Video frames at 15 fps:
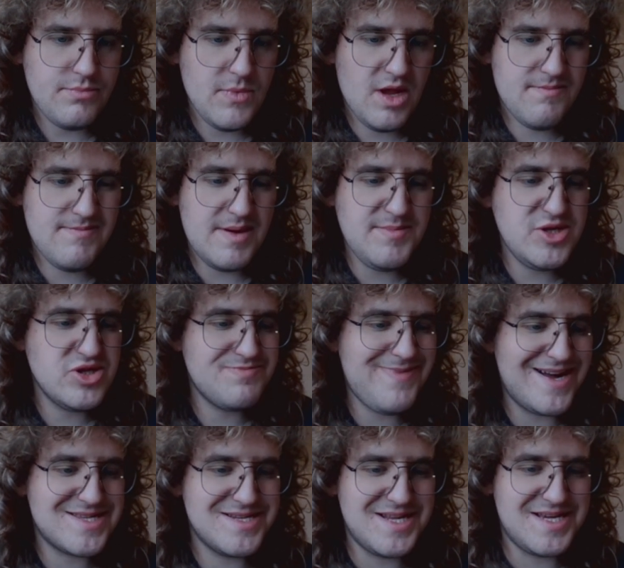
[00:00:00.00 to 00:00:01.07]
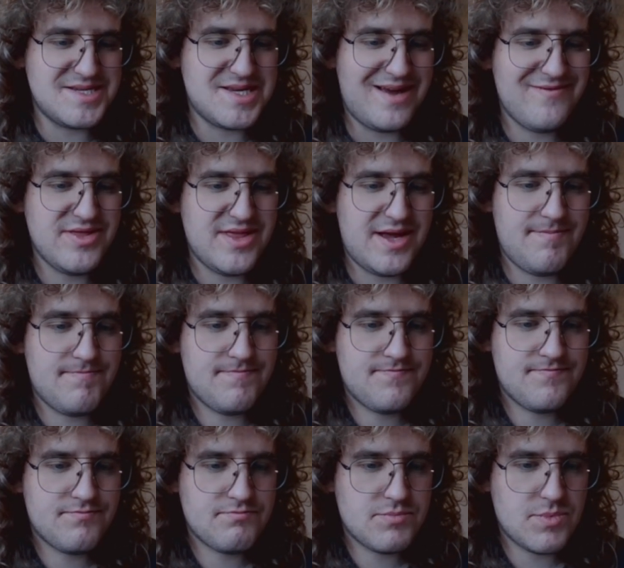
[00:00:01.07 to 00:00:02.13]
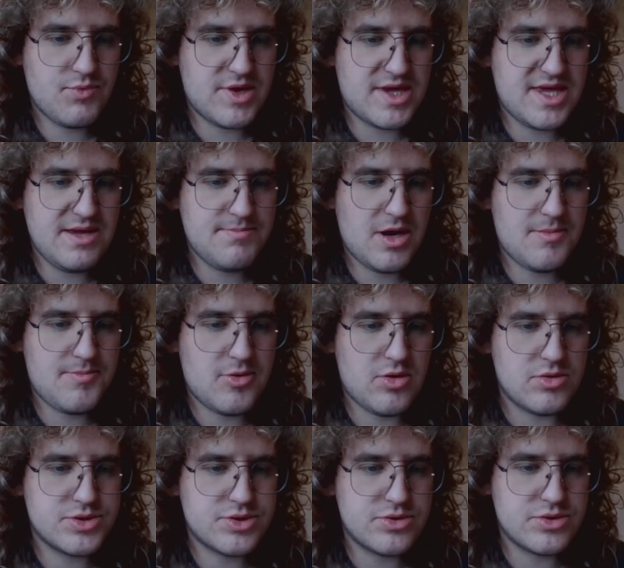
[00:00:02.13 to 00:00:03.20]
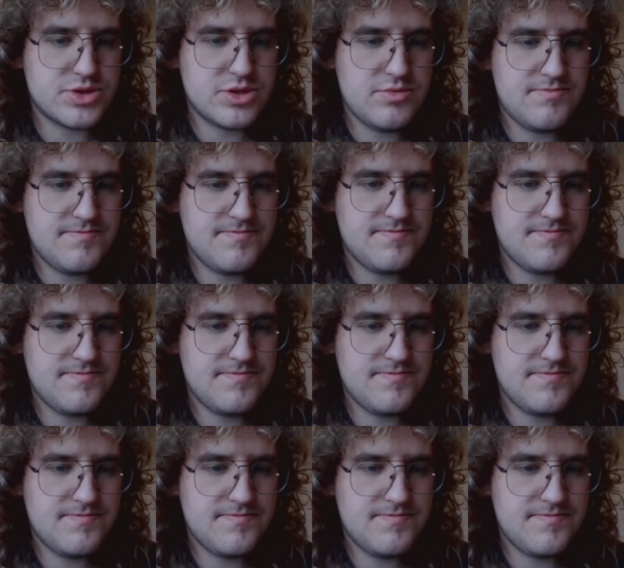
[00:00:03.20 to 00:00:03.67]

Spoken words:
Maybe just back to d7 then. We keep our pawn structure.